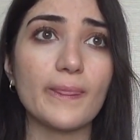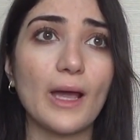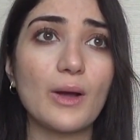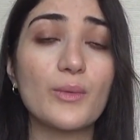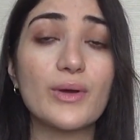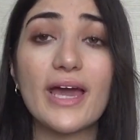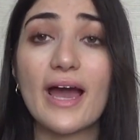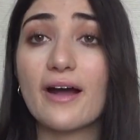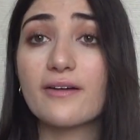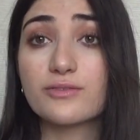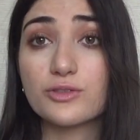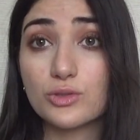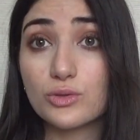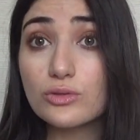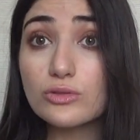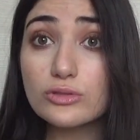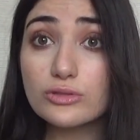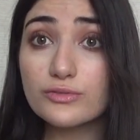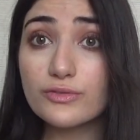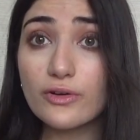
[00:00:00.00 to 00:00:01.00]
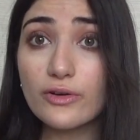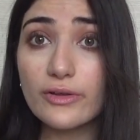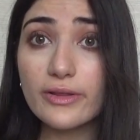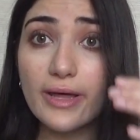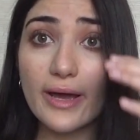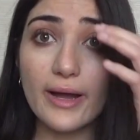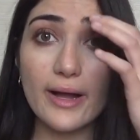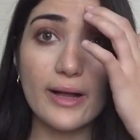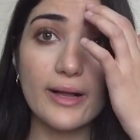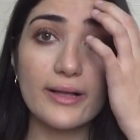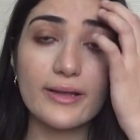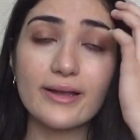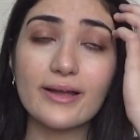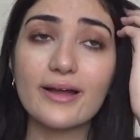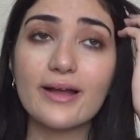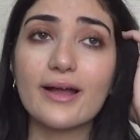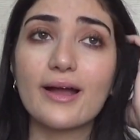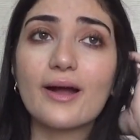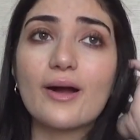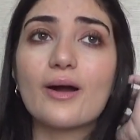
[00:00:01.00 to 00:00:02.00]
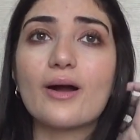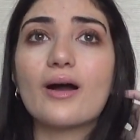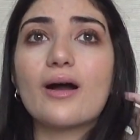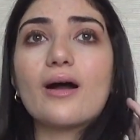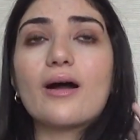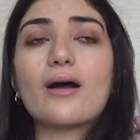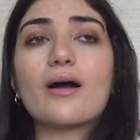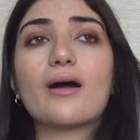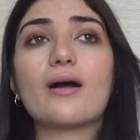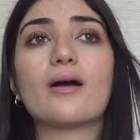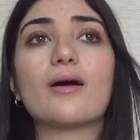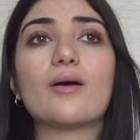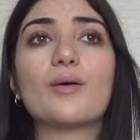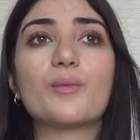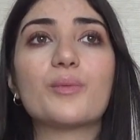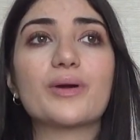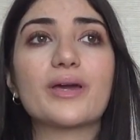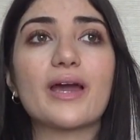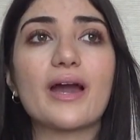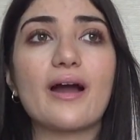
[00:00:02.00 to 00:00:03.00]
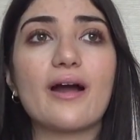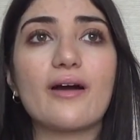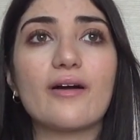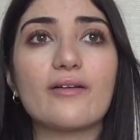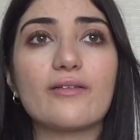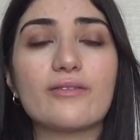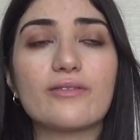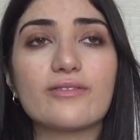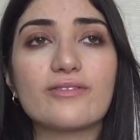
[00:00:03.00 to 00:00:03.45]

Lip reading: We have schools for that. We have